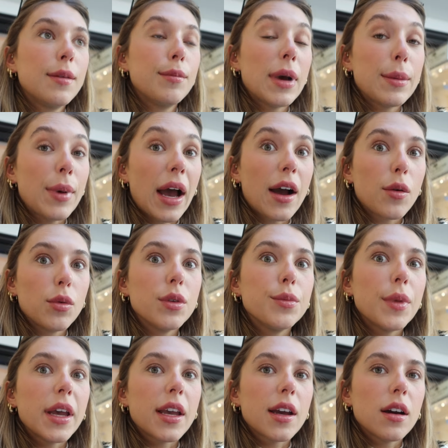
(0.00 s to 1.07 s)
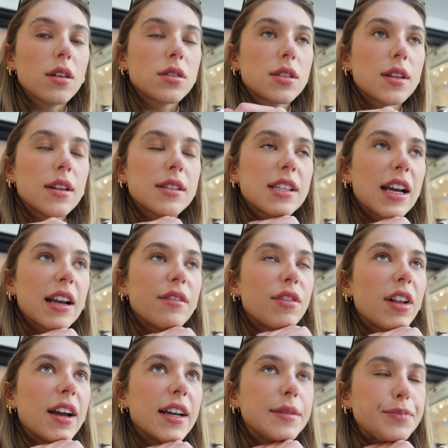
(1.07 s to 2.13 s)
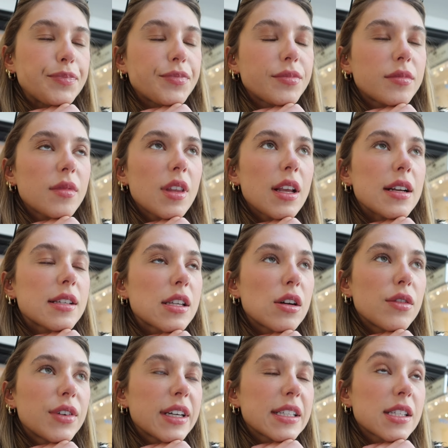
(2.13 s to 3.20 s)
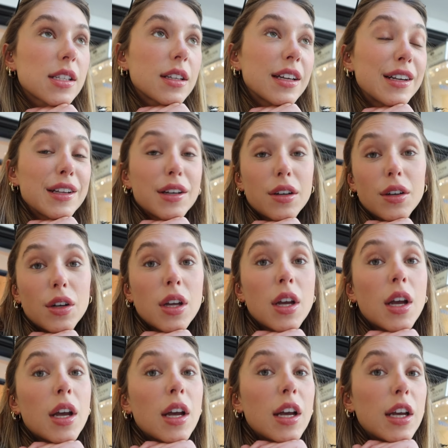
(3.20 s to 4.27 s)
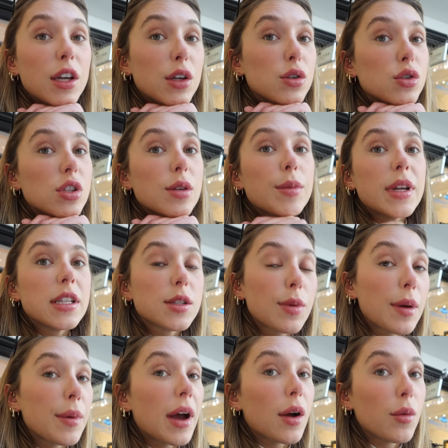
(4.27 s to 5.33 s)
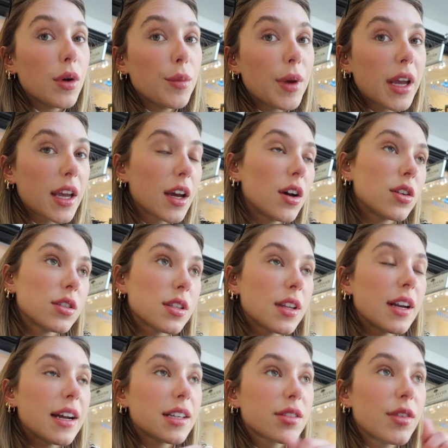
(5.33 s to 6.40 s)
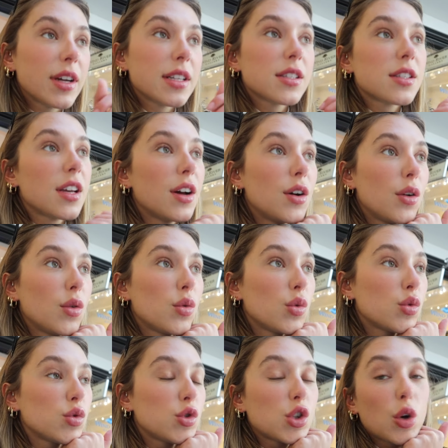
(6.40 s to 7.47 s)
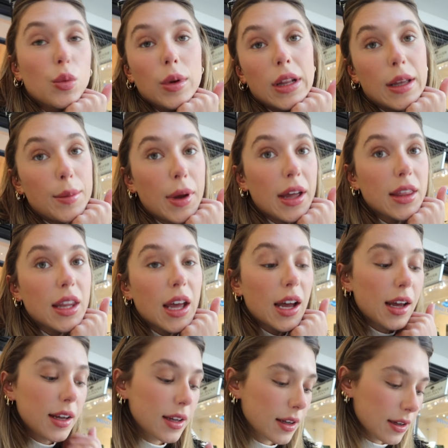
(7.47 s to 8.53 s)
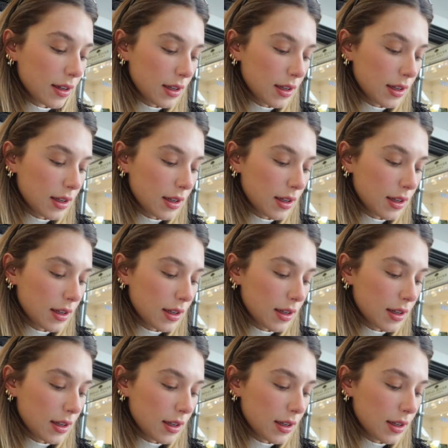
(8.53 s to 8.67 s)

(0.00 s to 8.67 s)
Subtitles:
my bag wouldn't make it onto the second flight. So if it gets delayed a little, it usually means my bag will make it onto the next flight. So don't really mind that.